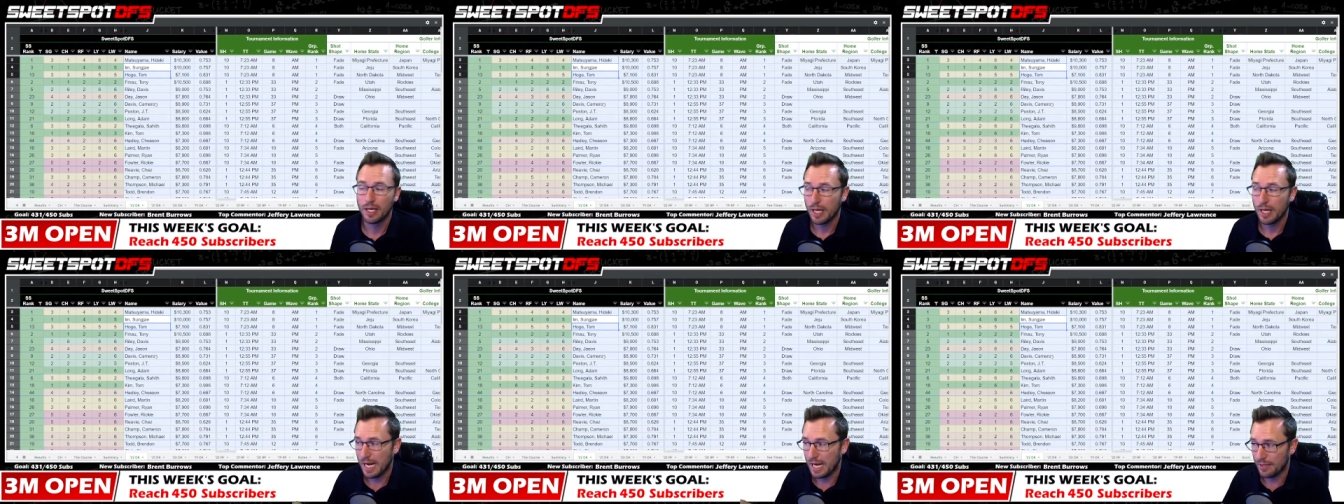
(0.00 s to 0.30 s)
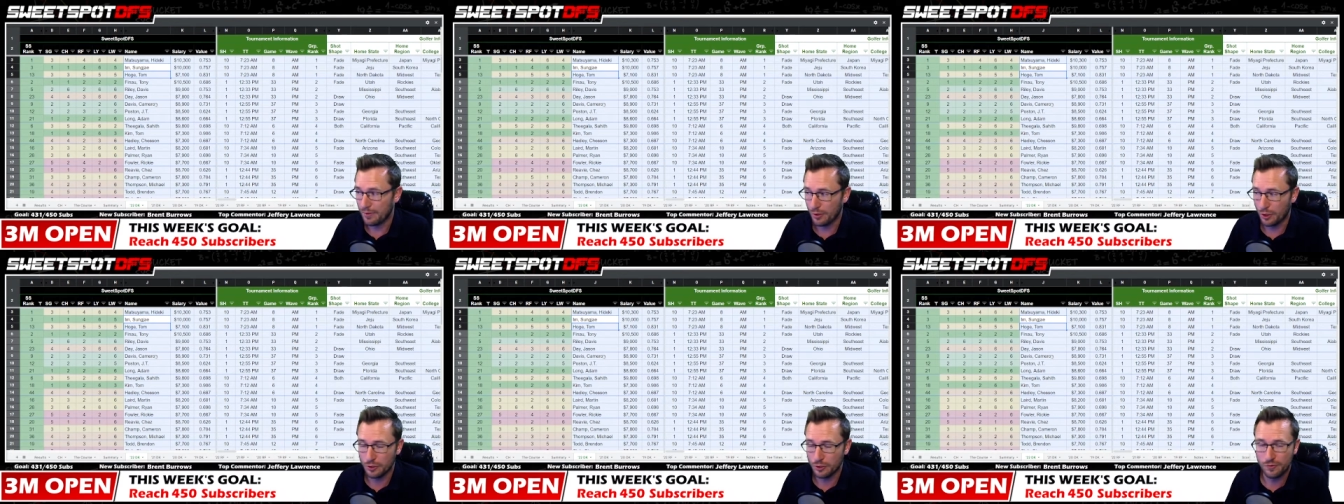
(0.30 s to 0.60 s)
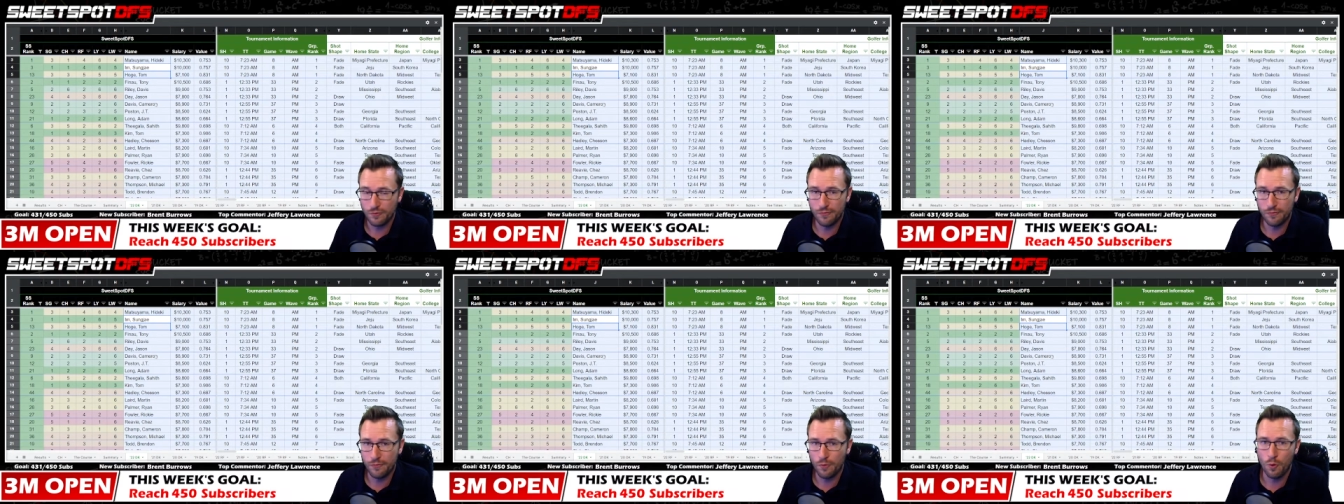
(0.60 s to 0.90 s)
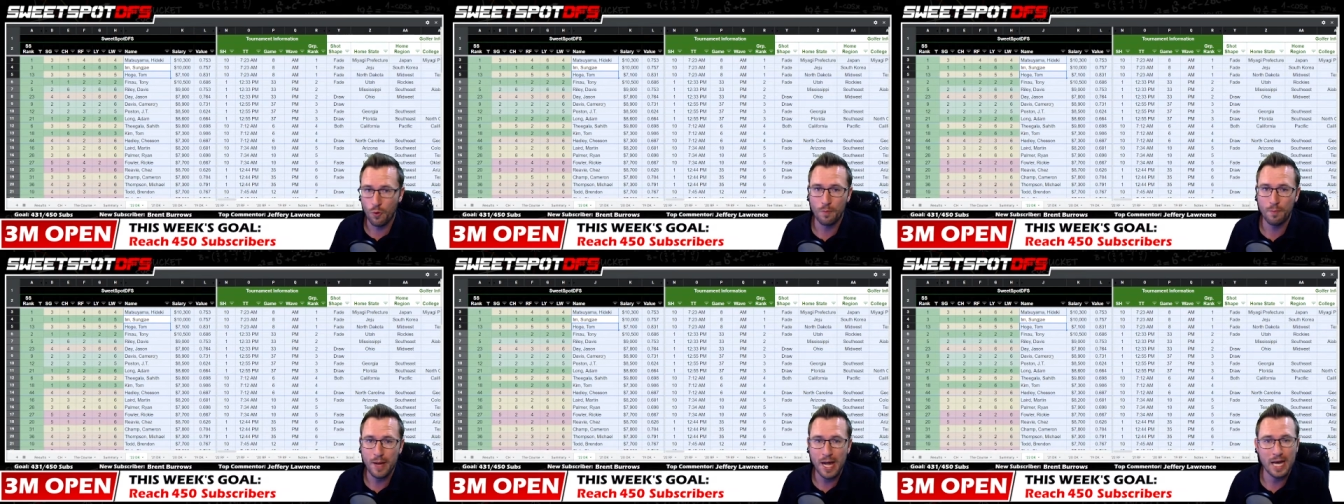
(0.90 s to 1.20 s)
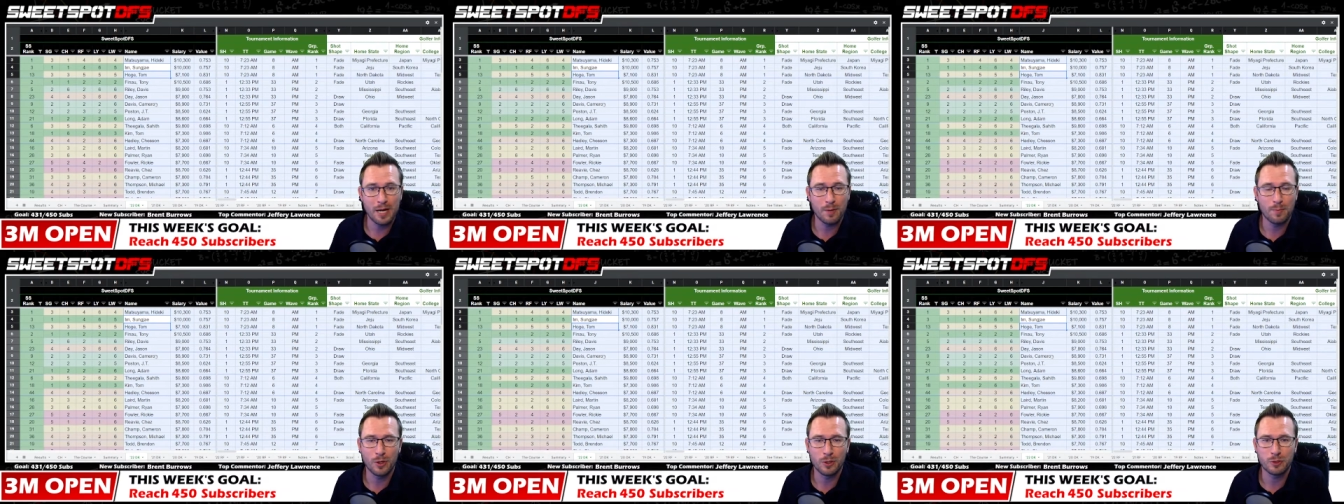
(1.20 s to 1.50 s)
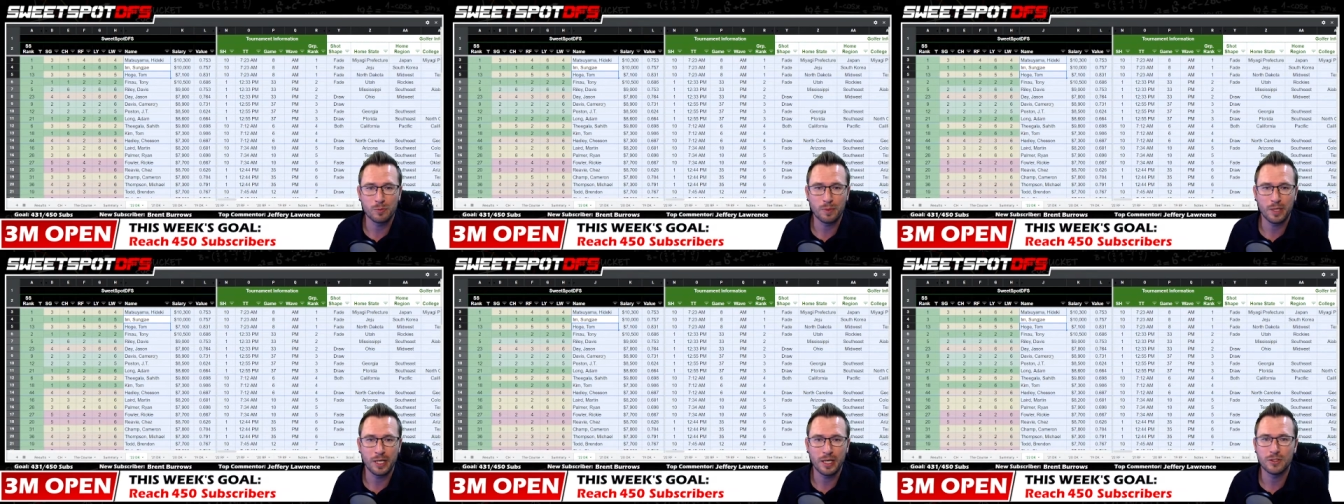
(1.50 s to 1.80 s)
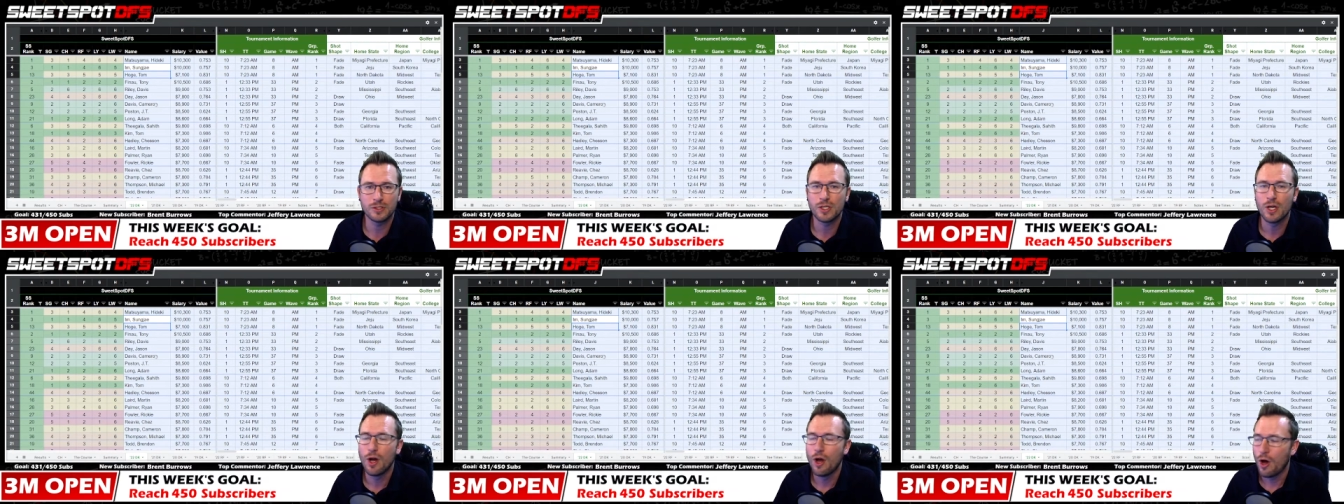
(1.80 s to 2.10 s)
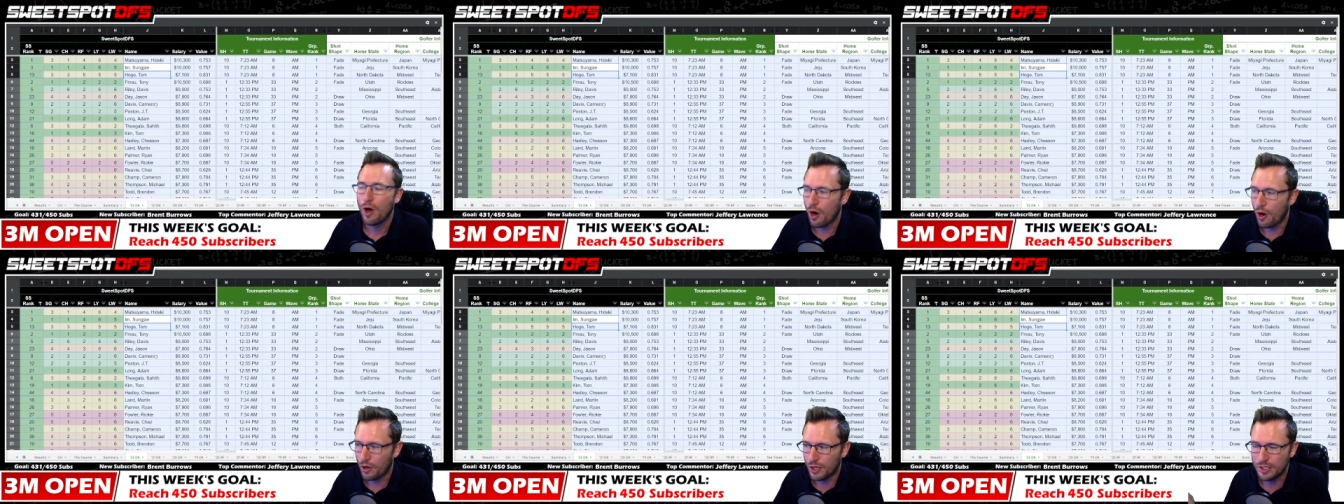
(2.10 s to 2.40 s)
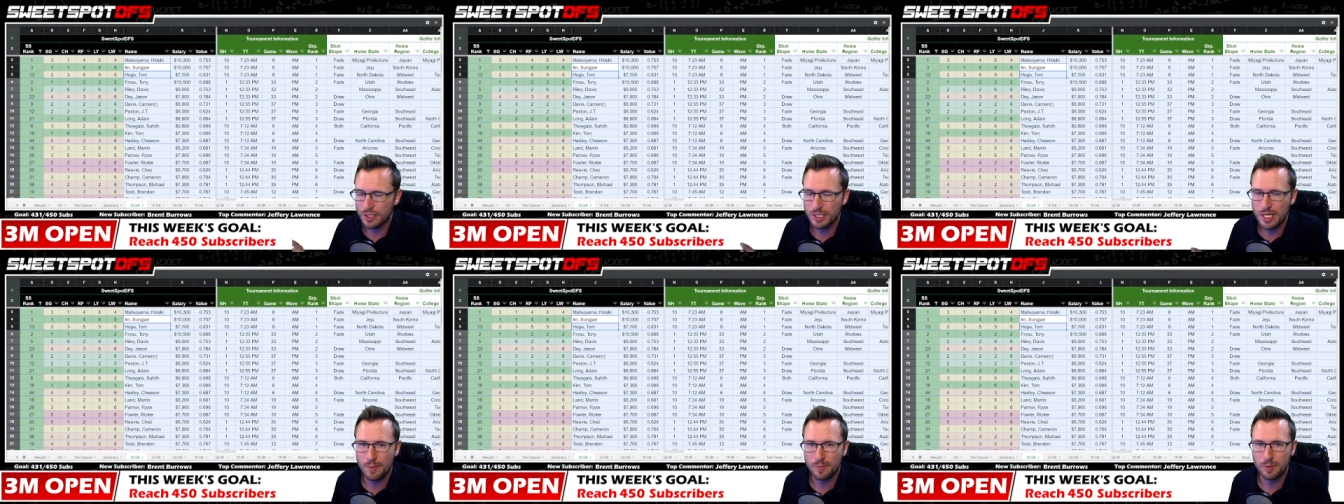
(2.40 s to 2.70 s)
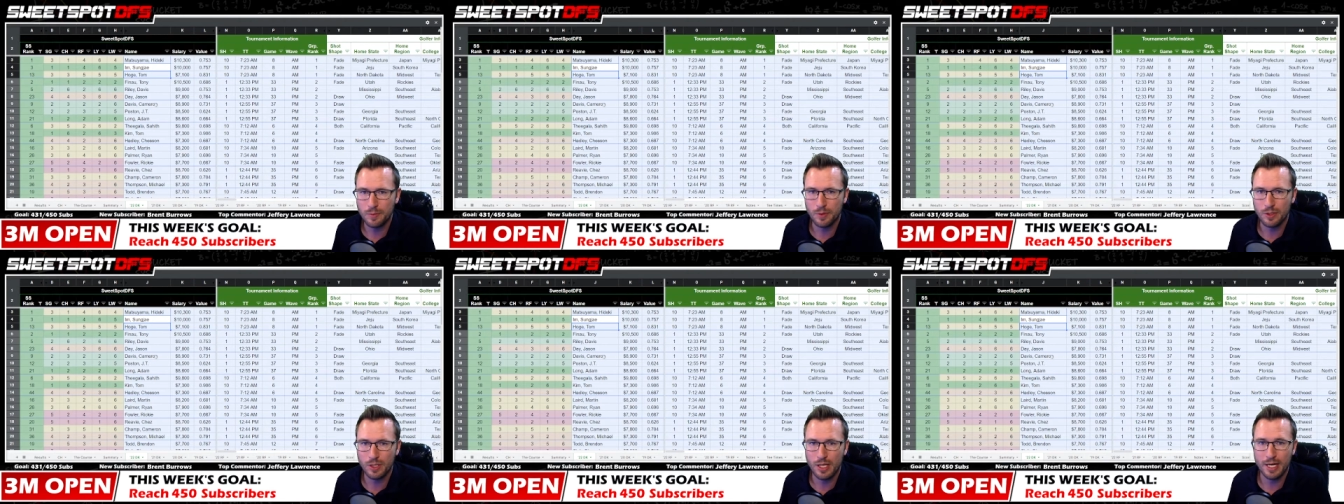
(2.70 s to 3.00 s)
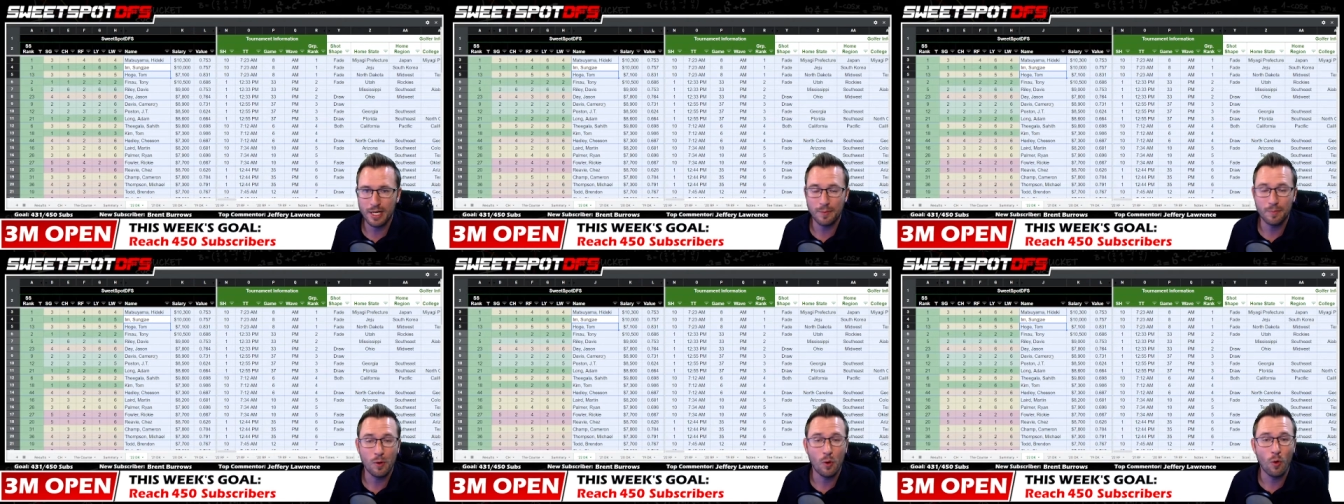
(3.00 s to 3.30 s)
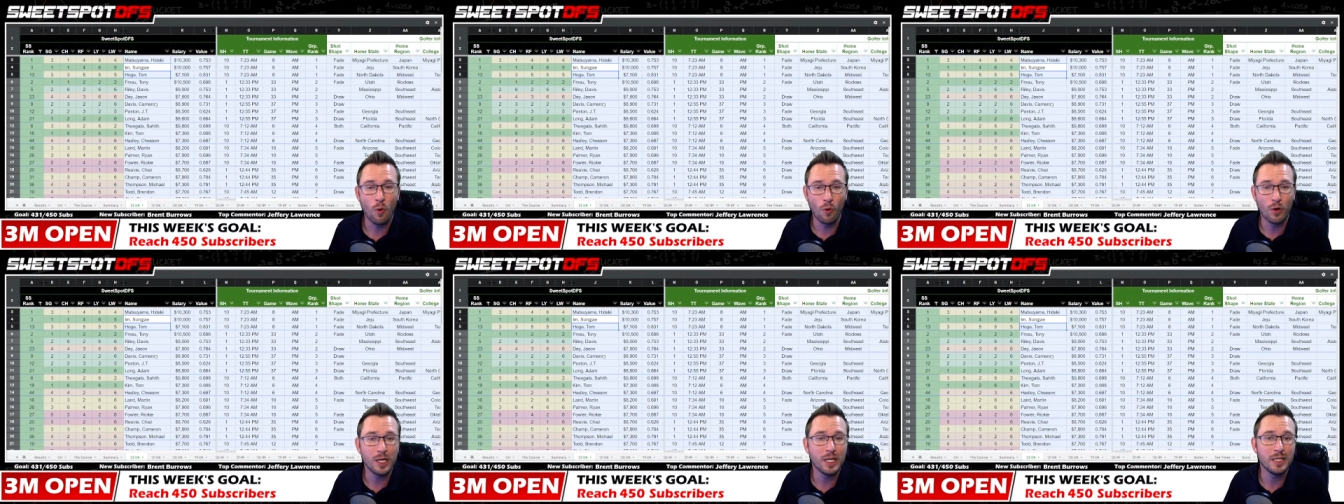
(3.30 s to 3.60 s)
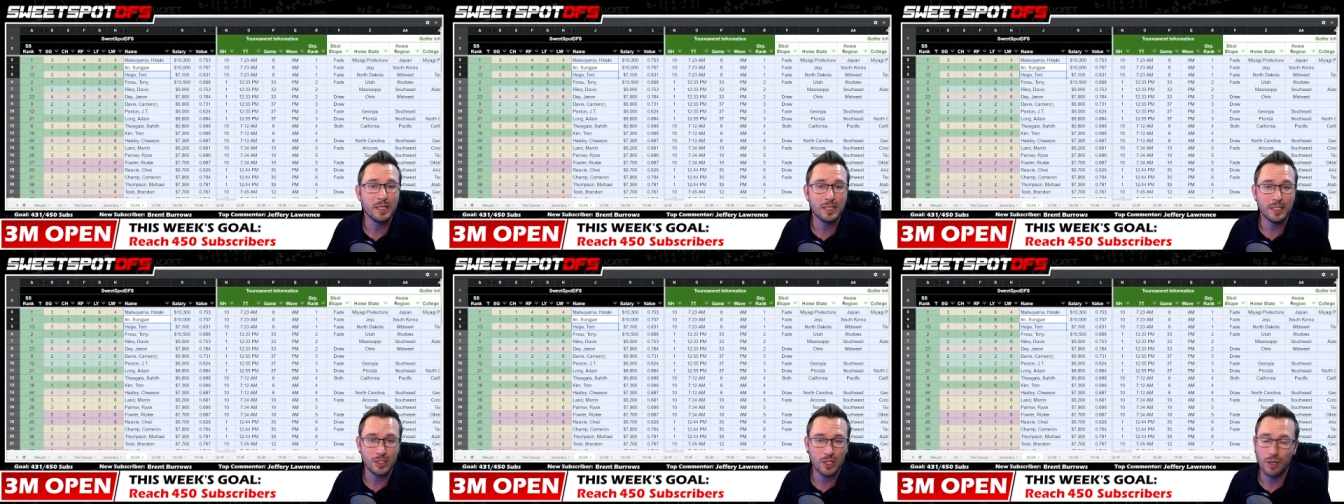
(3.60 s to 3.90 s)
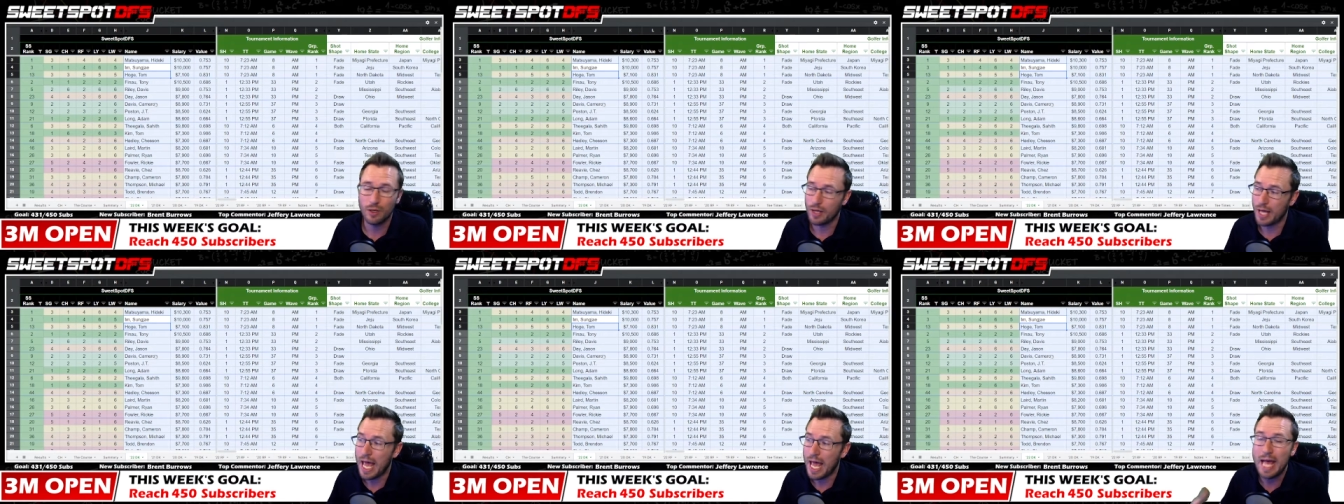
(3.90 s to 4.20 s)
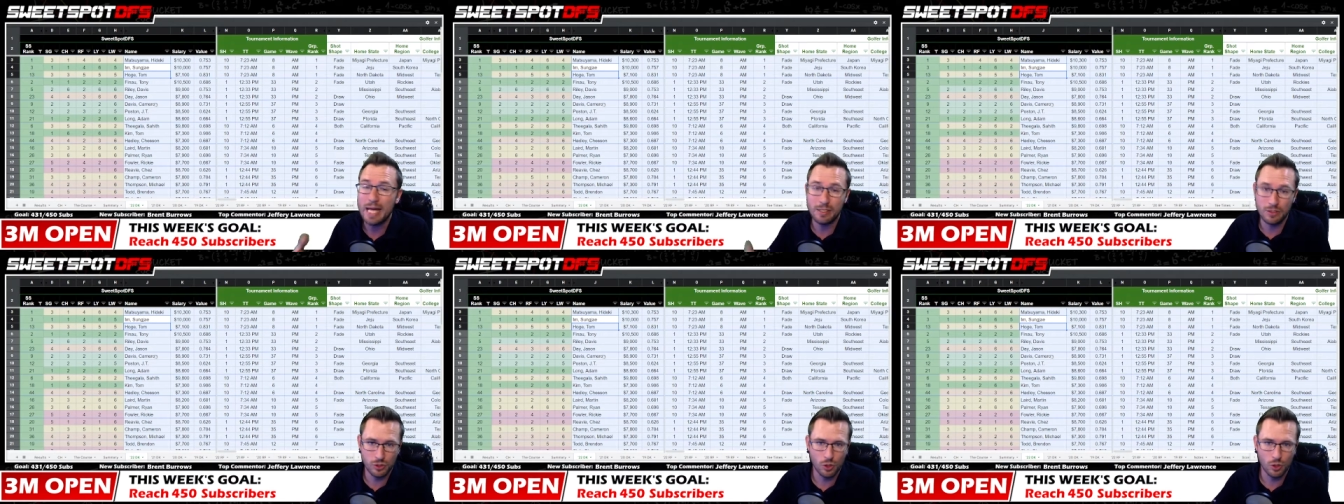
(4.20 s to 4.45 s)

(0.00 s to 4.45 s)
and those four bad approach players are in the optimal lineup or in the end,